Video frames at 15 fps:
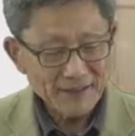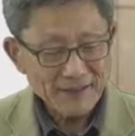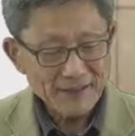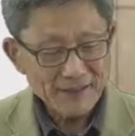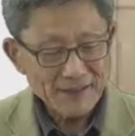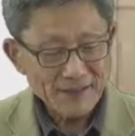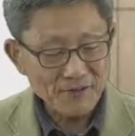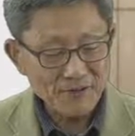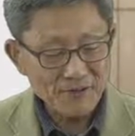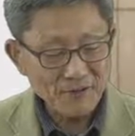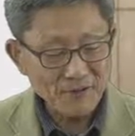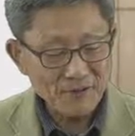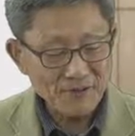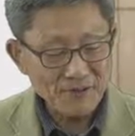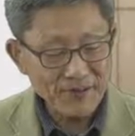So
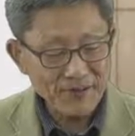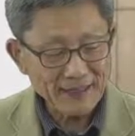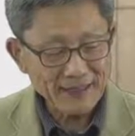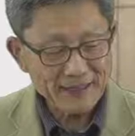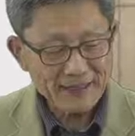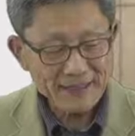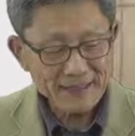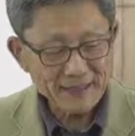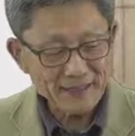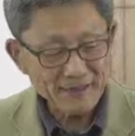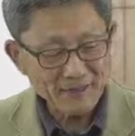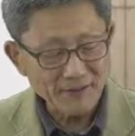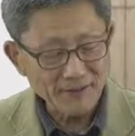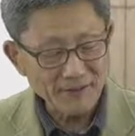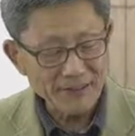sodium vacancy,
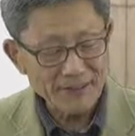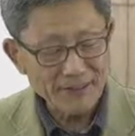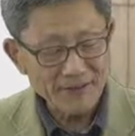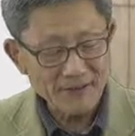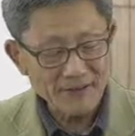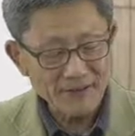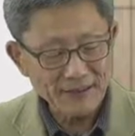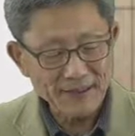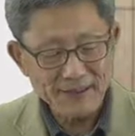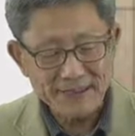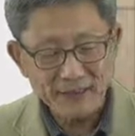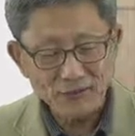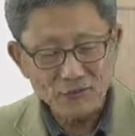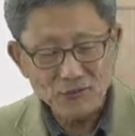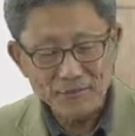concentration turns
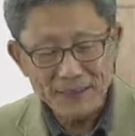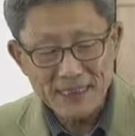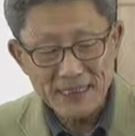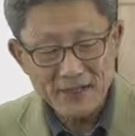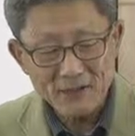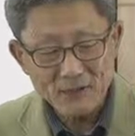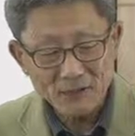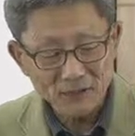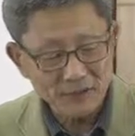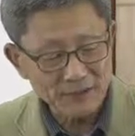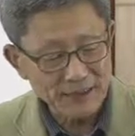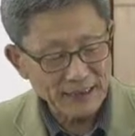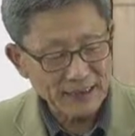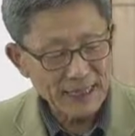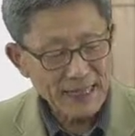out to be equal to
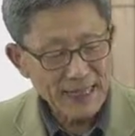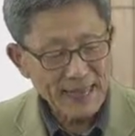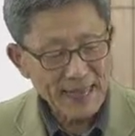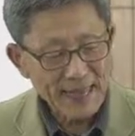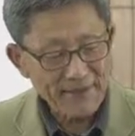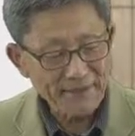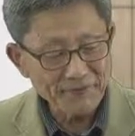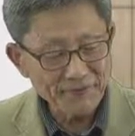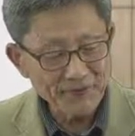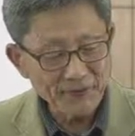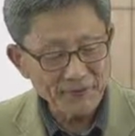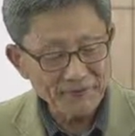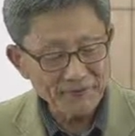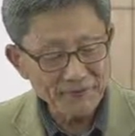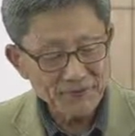the half of
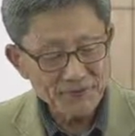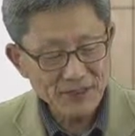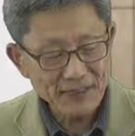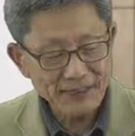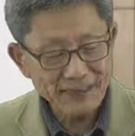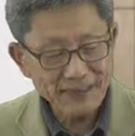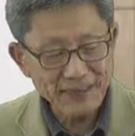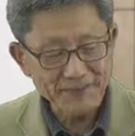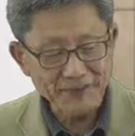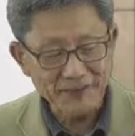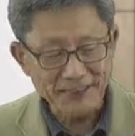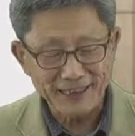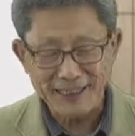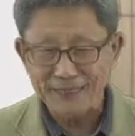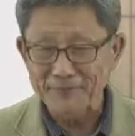Schottky defect
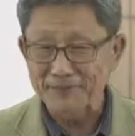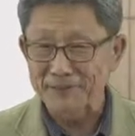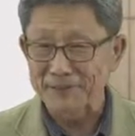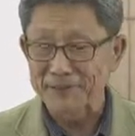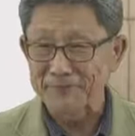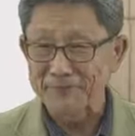equilibrium,